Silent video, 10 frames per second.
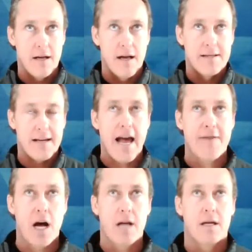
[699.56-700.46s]
as a
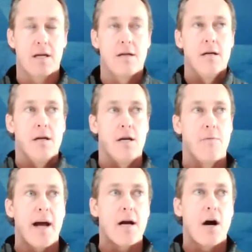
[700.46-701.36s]
caveat that,
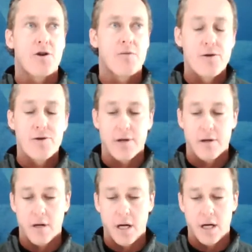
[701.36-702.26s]
my
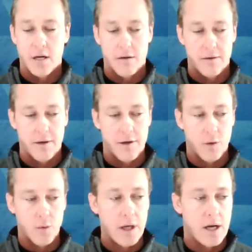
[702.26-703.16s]
contribution,
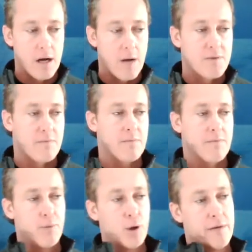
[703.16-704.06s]
really comes from
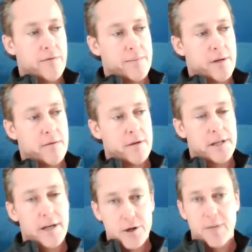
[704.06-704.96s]
pulling from the
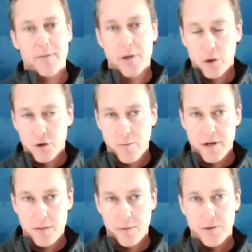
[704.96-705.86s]
leadership and culture
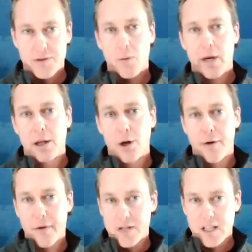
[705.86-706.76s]
principles that we learn in
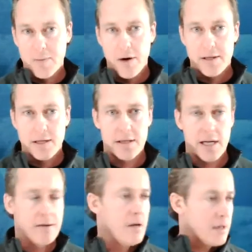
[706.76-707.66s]
those experiences,
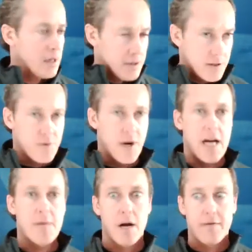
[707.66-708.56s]
in not just the
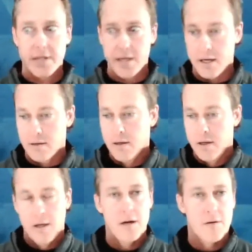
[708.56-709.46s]
training, but obviously in,
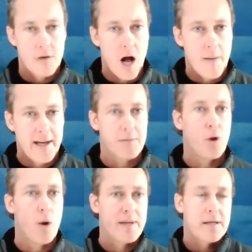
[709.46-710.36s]
combat
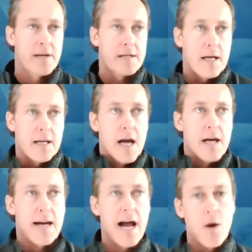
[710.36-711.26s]
deployments and things like that,
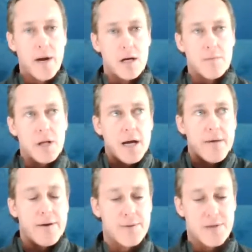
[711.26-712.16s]
and how we can apply
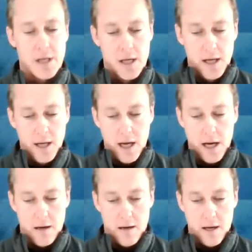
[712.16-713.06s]
those
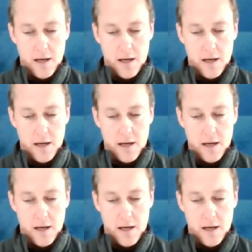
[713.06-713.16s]
in